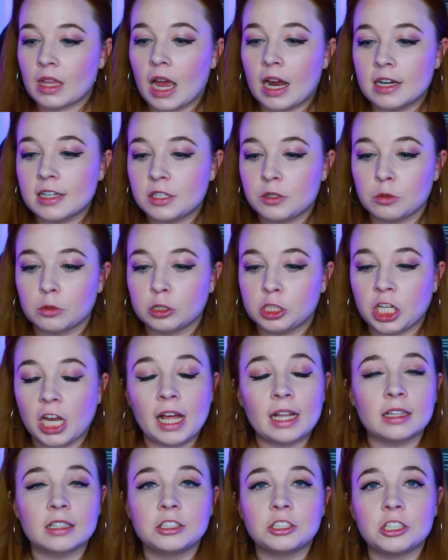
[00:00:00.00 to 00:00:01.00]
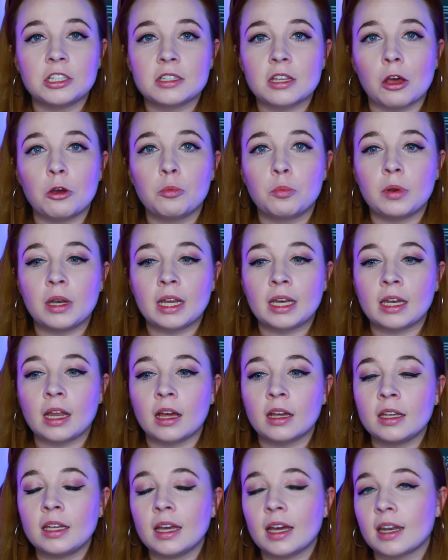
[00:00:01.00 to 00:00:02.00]
I saw Challengers opening
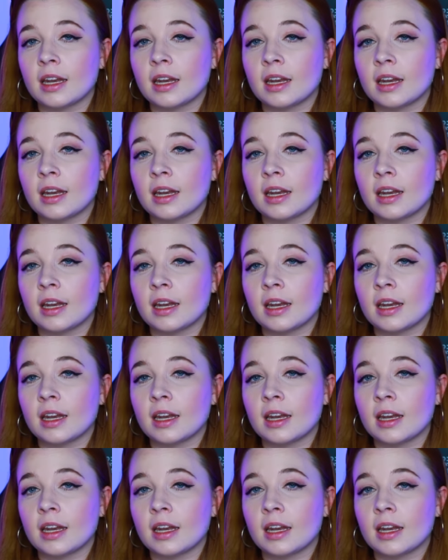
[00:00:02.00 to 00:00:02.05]
night,